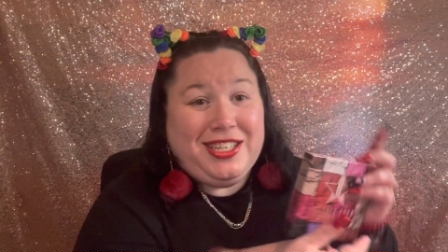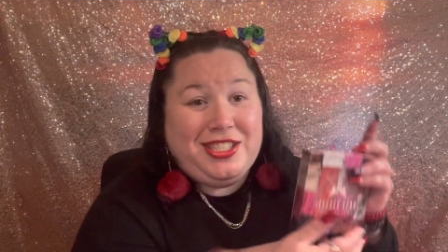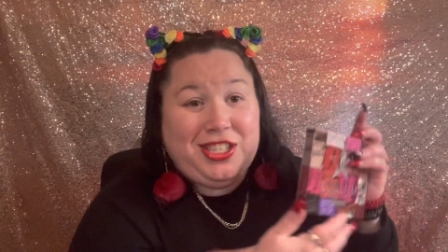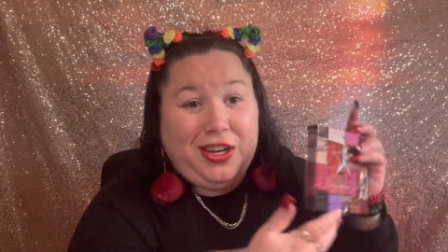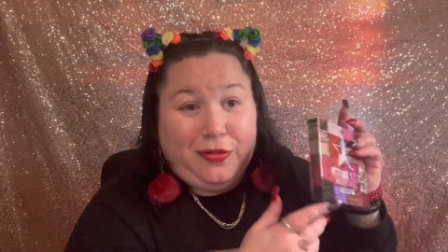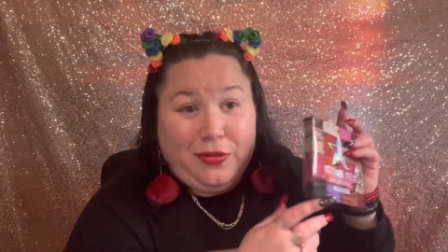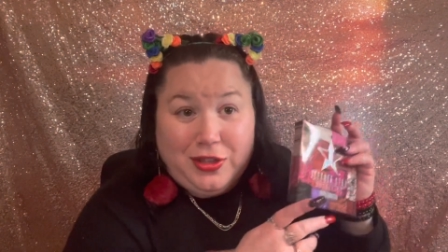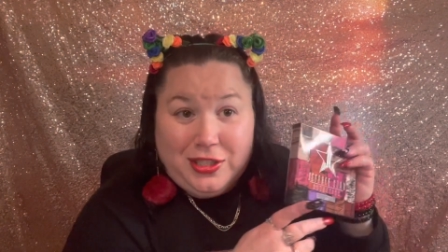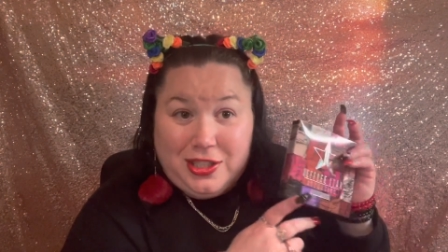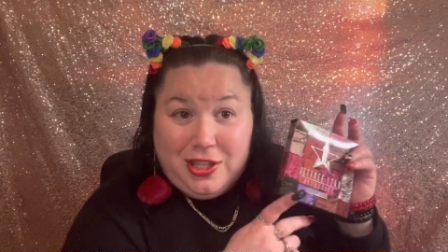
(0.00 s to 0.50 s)

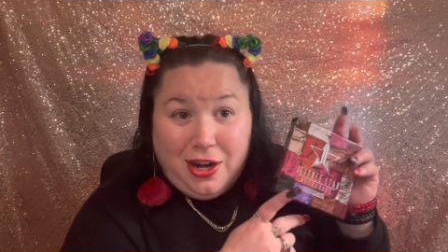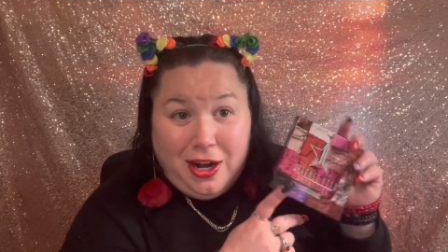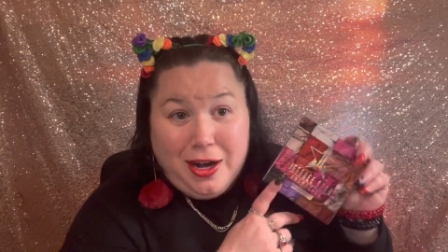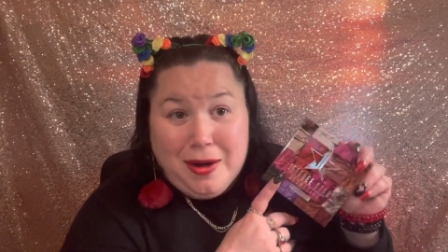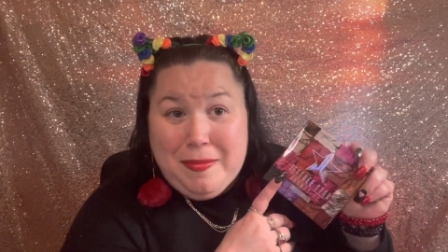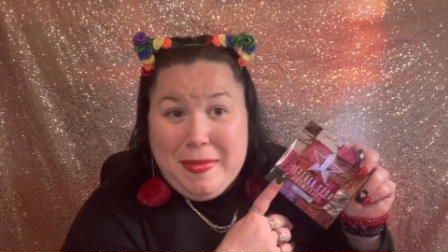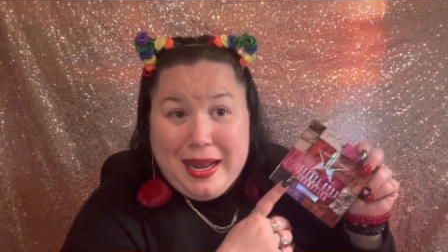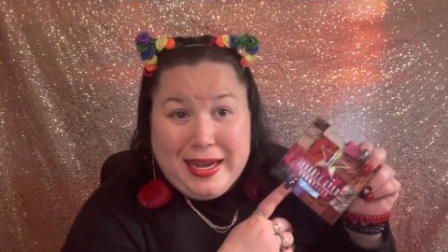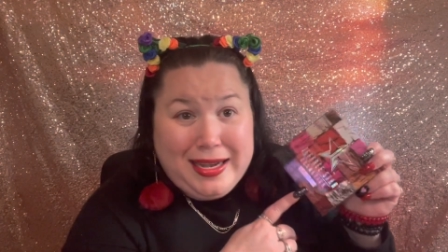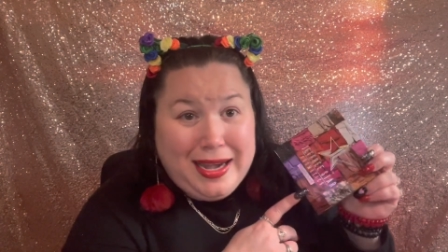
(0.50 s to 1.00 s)
Jeffree Star
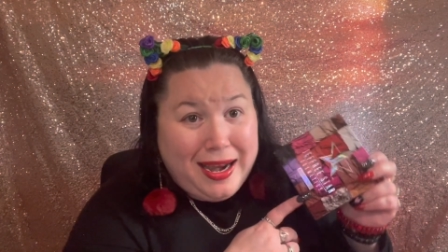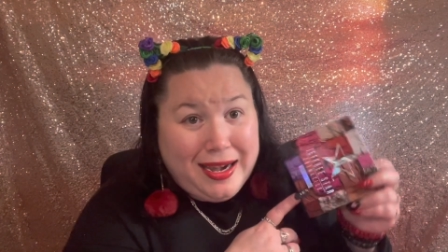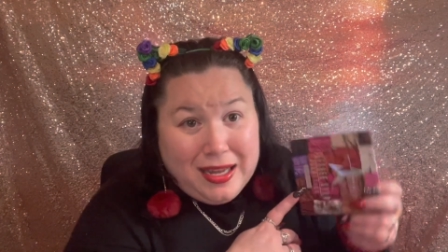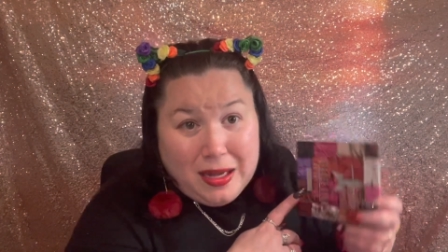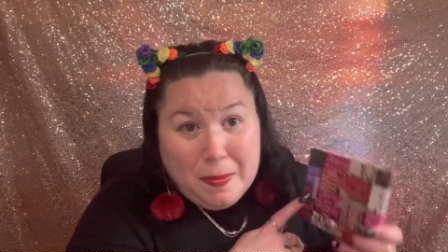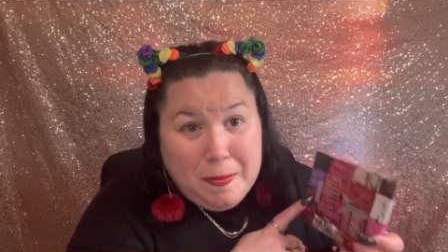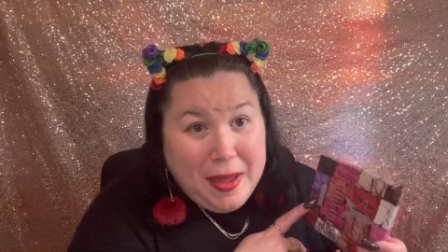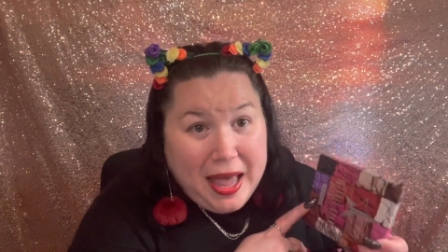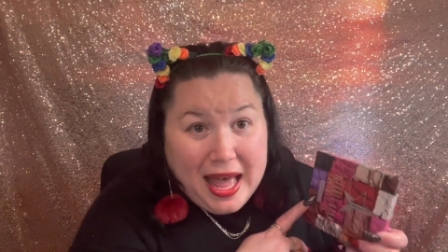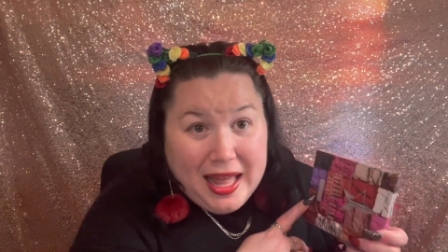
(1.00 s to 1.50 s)

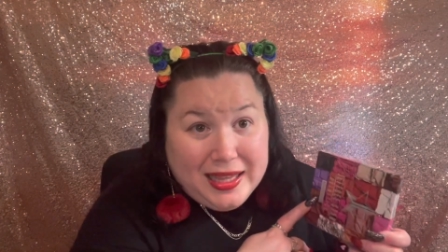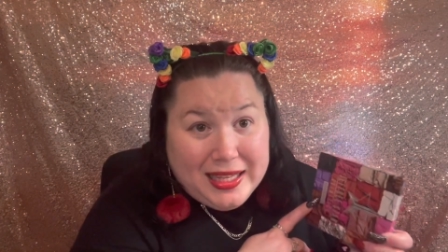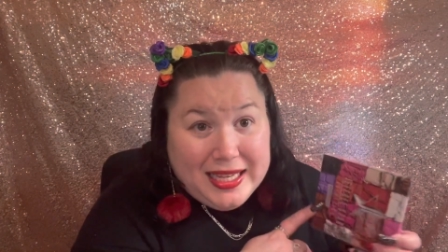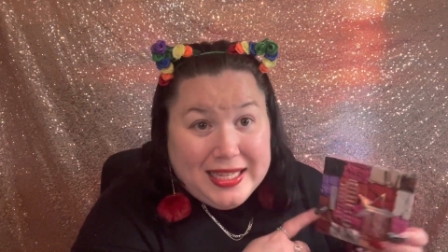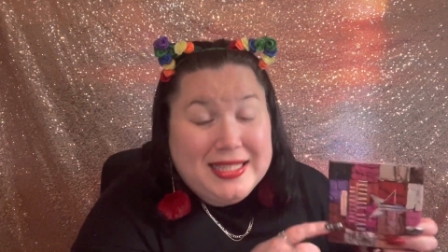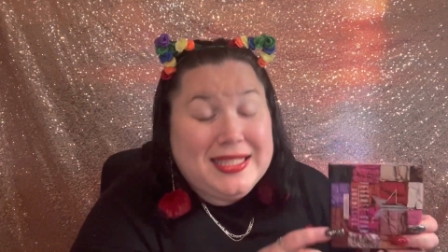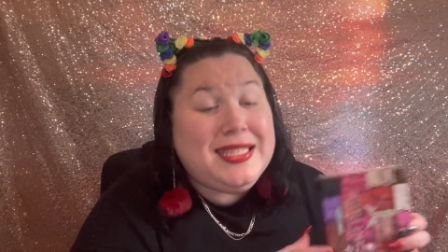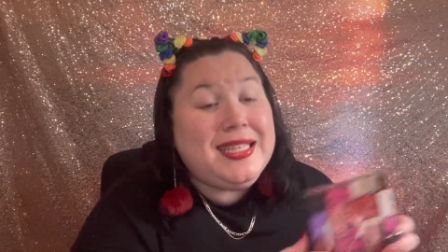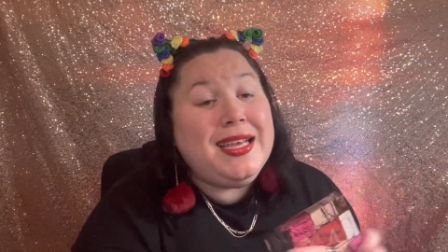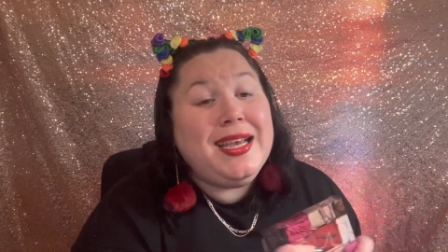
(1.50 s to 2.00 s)
magnetic
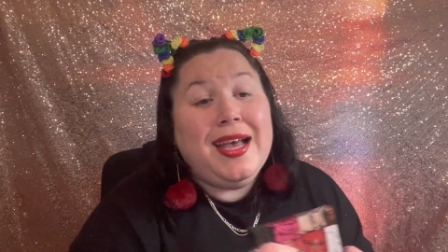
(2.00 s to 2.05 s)
palette.